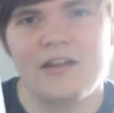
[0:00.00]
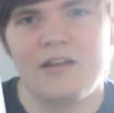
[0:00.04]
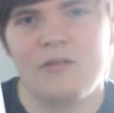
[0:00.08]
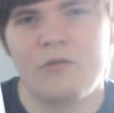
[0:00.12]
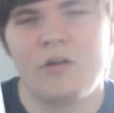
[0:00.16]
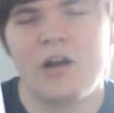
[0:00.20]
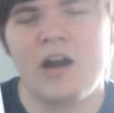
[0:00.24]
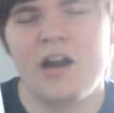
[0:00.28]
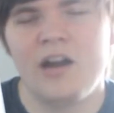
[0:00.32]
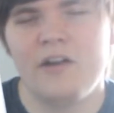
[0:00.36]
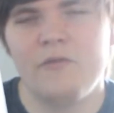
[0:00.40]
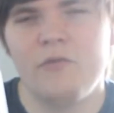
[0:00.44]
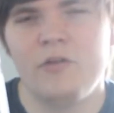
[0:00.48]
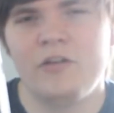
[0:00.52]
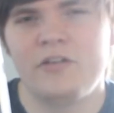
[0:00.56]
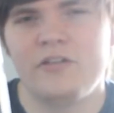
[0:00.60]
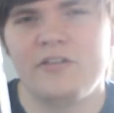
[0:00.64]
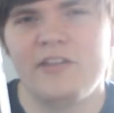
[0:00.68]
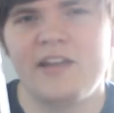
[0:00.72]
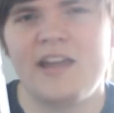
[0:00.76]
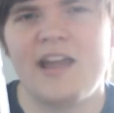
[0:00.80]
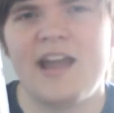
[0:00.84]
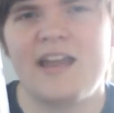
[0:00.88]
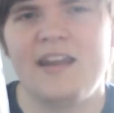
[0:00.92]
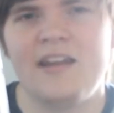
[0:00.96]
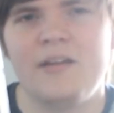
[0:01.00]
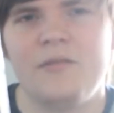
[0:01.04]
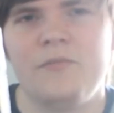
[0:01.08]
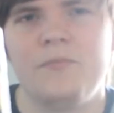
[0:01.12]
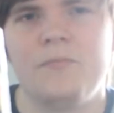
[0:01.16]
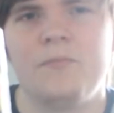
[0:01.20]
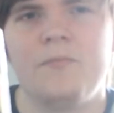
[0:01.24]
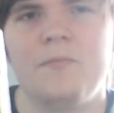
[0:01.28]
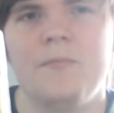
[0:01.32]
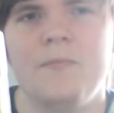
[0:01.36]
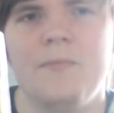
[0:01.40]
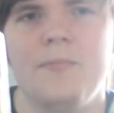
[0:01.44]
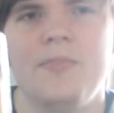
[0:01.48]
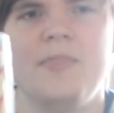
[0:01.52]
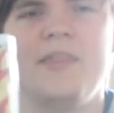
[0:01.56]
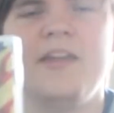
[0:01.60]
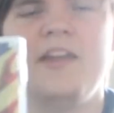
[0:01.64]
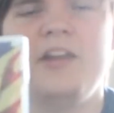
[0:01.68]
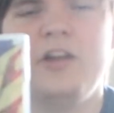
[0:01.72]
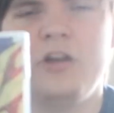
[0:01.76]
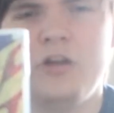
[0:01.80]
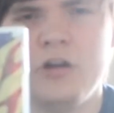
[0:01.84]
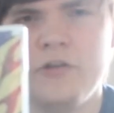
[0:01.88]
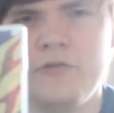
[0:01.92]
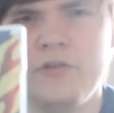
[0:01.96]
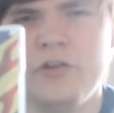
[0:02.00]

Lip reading: kind of wish they could have